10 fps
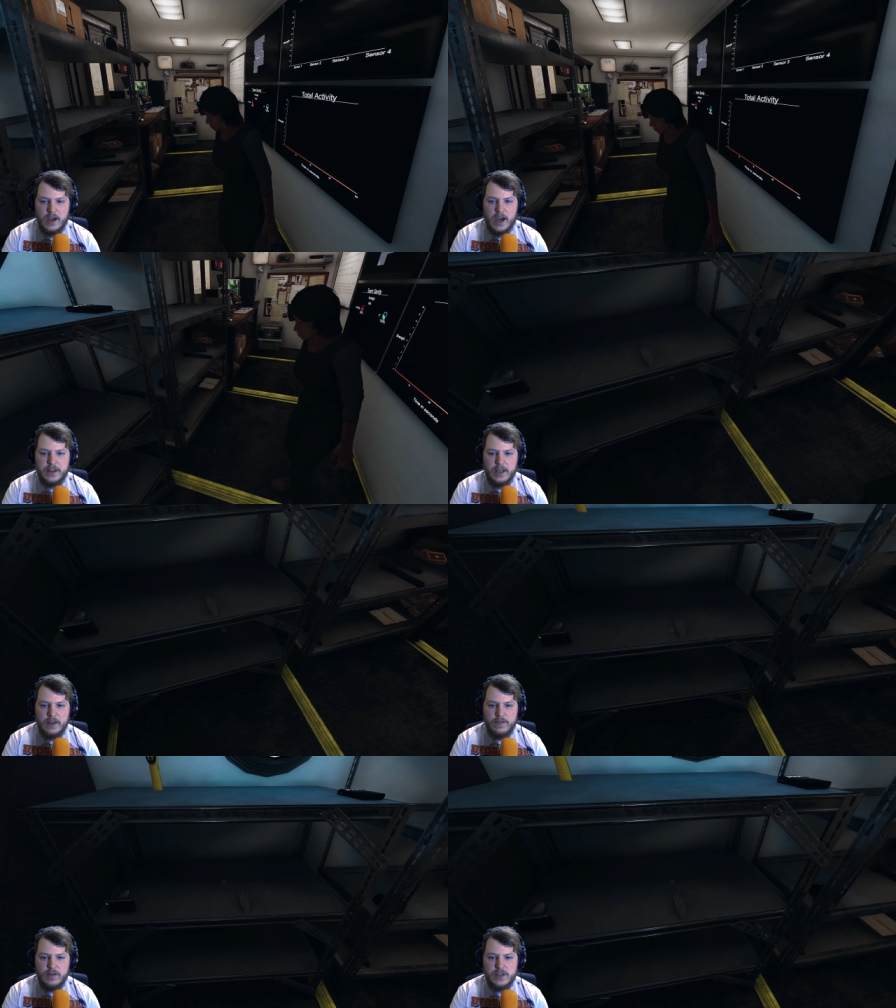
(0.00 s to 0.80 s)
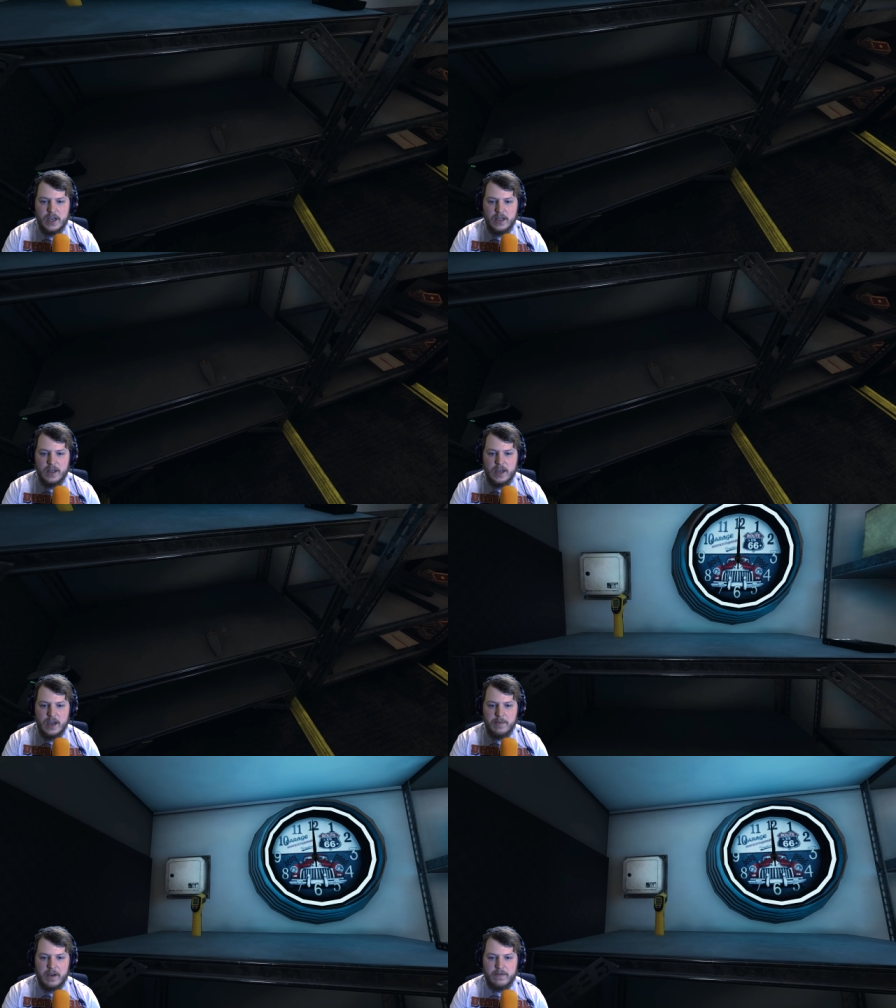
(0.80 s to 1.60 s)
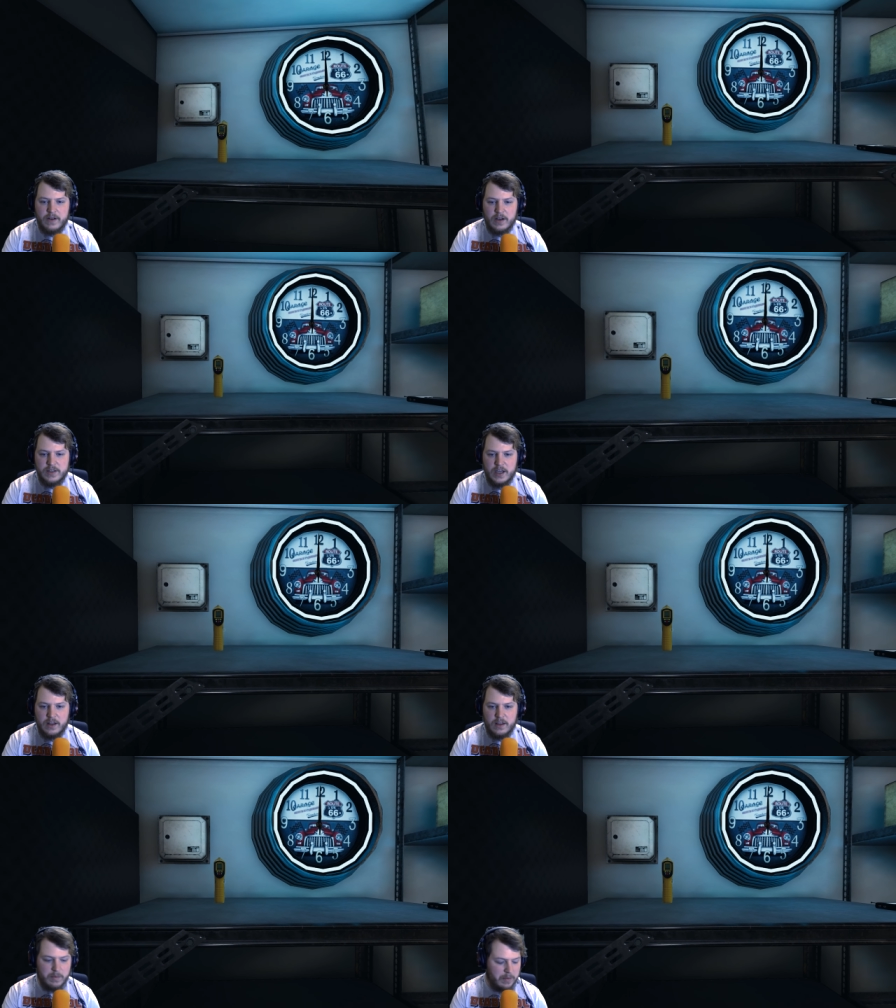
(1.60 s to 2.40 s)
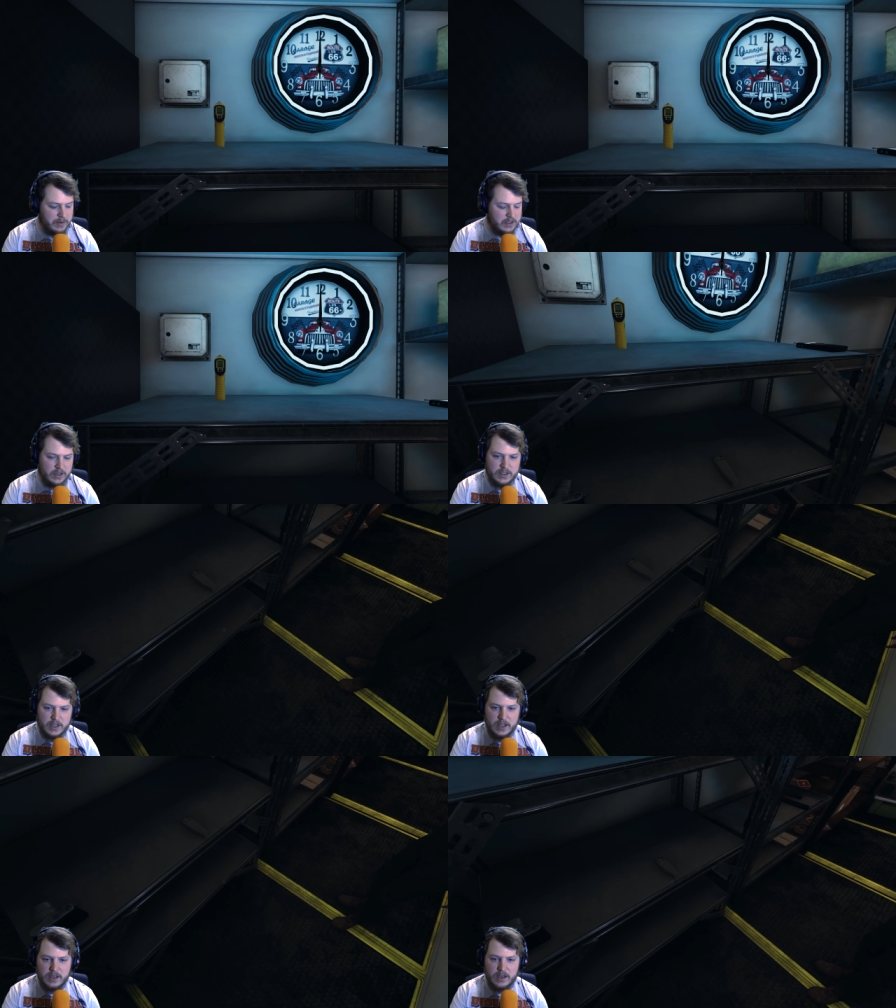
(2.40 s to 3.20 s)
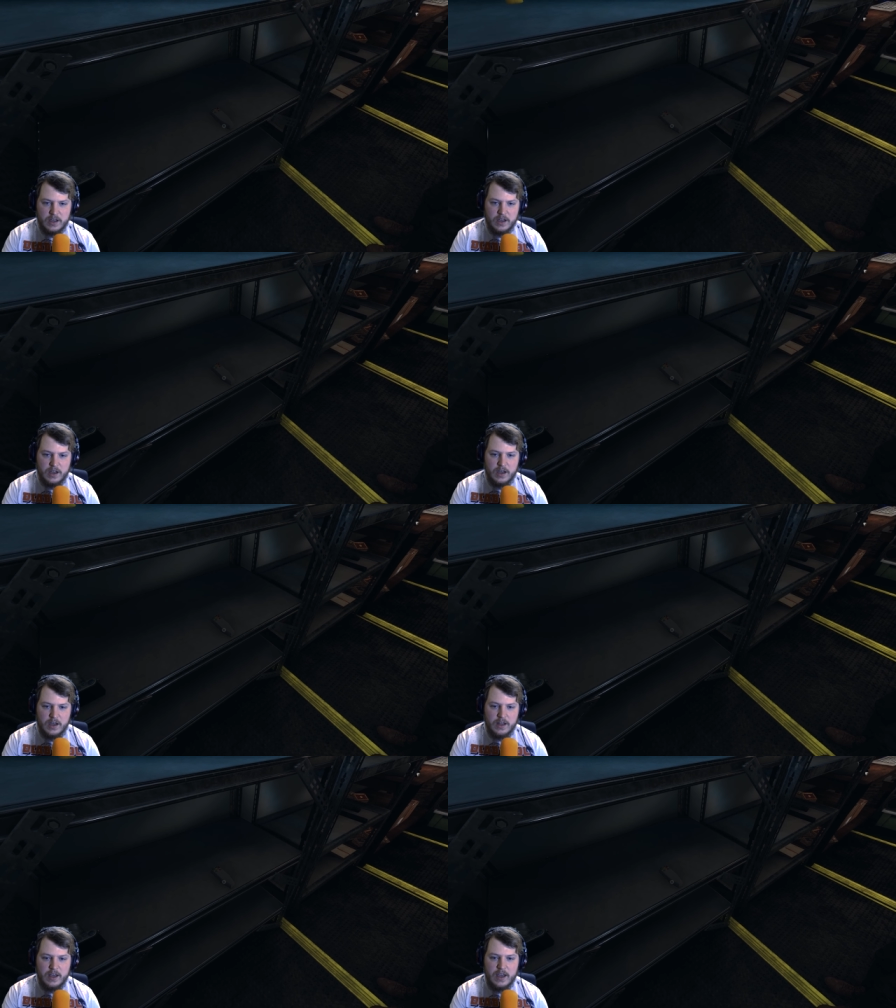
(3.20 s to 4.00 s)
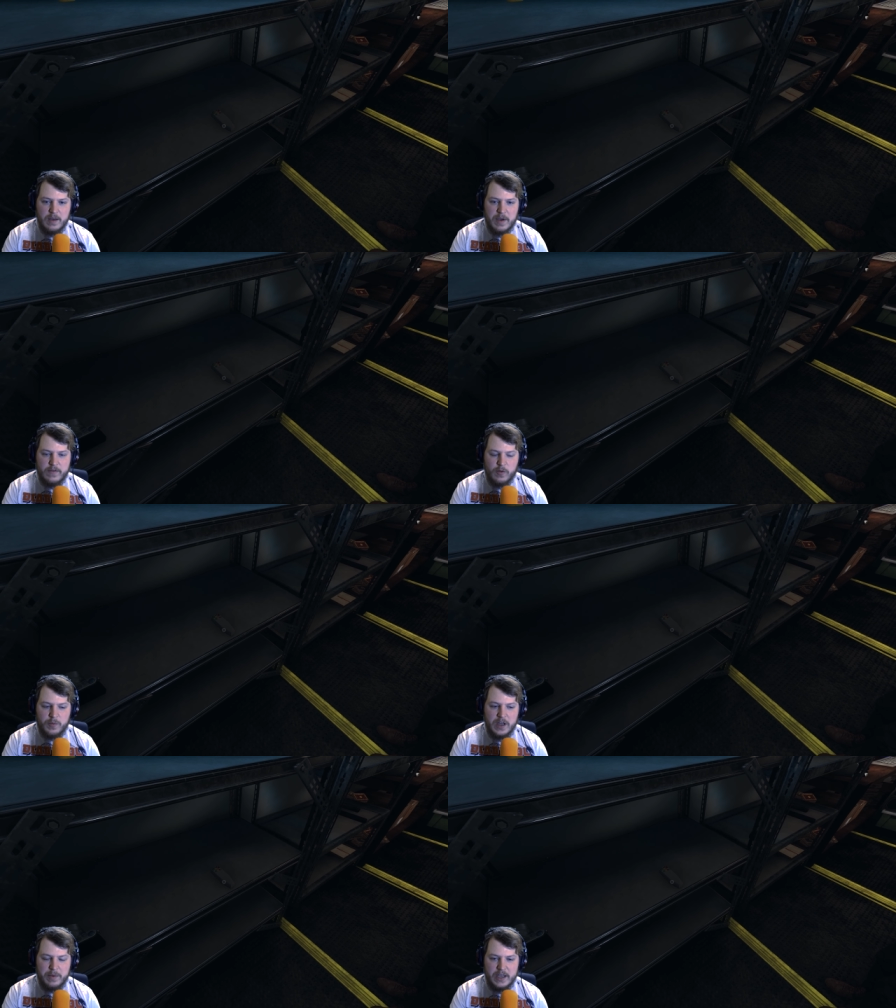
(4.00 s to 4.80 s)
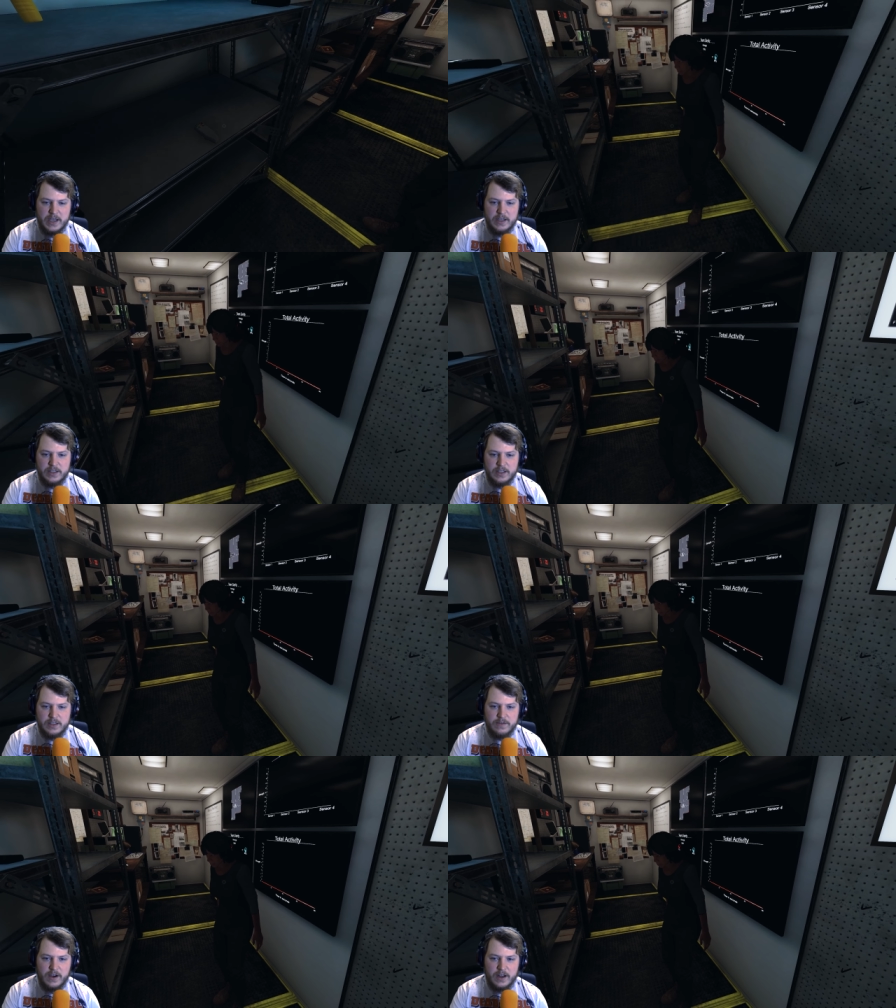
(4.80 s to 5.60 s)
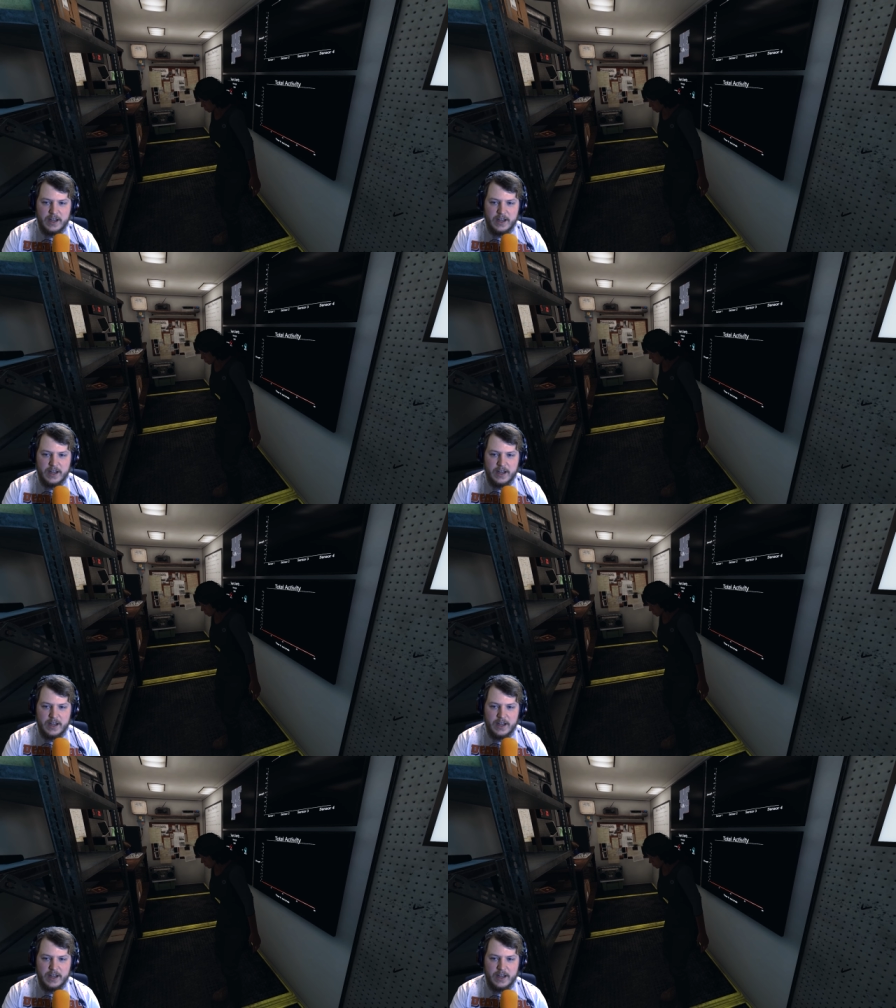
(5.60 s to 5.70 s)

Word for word: I think if you take the EMF and I'll take the thermometer, because I think the EMF will be a bit easier to find